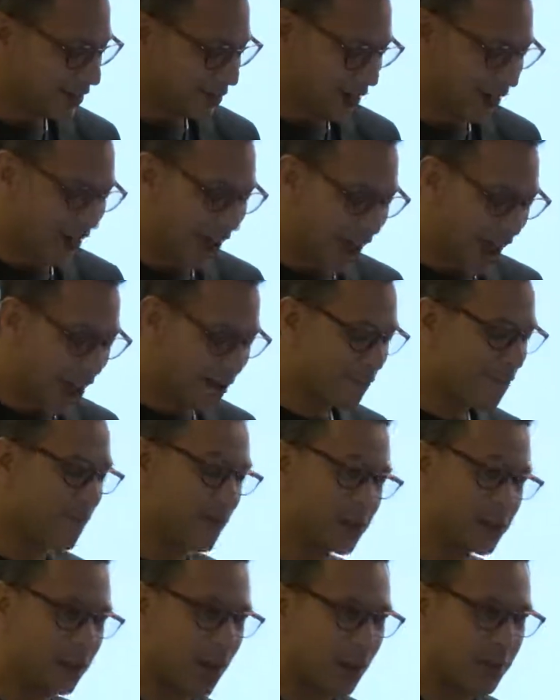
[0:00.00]
Right.
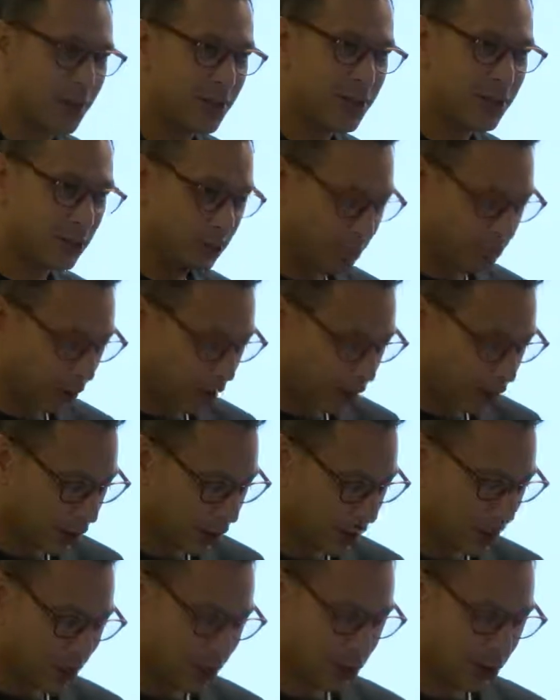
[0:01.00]
Every time a new
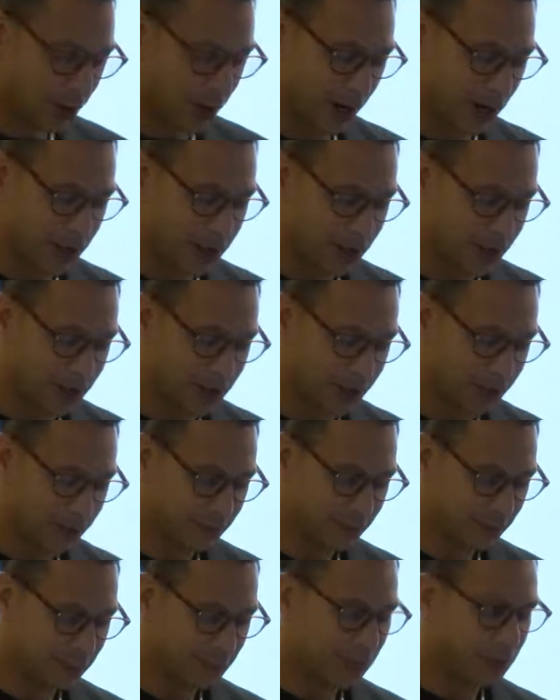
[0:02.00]
block is created,
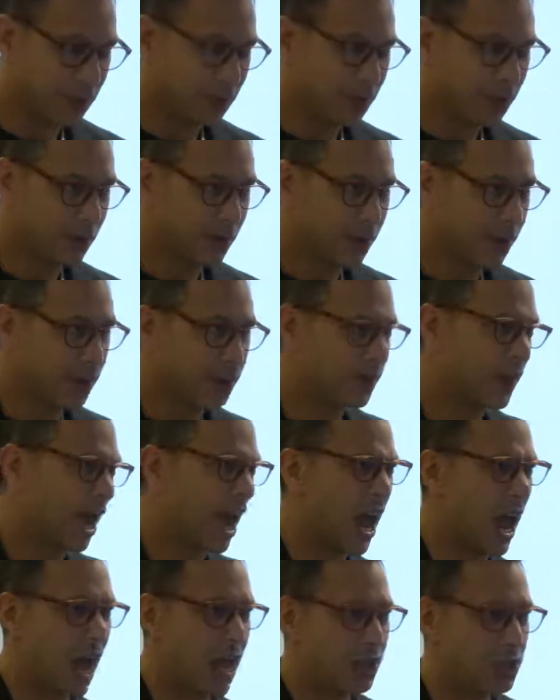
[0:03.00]
the
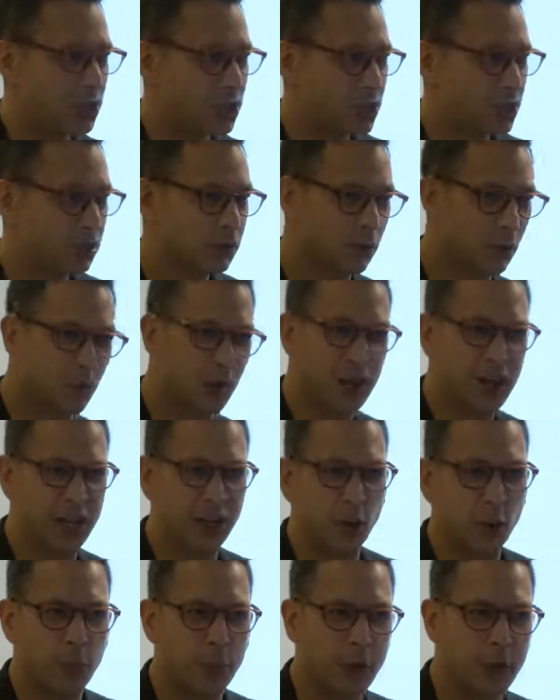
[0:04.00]
hash, or a
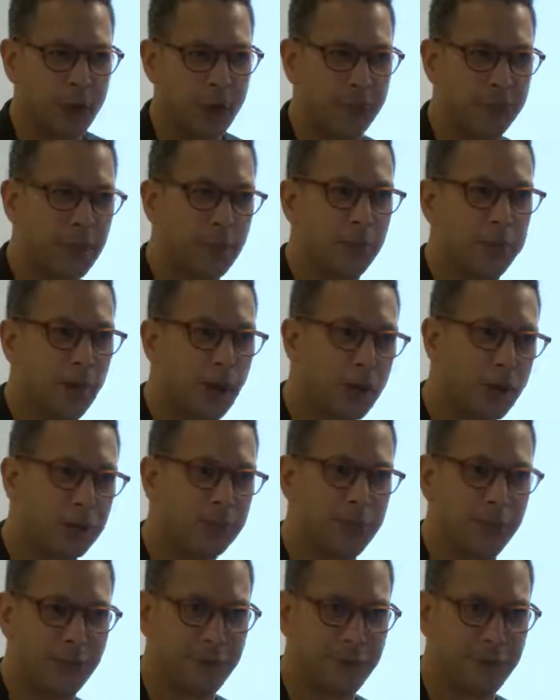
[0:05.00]
little bit of the block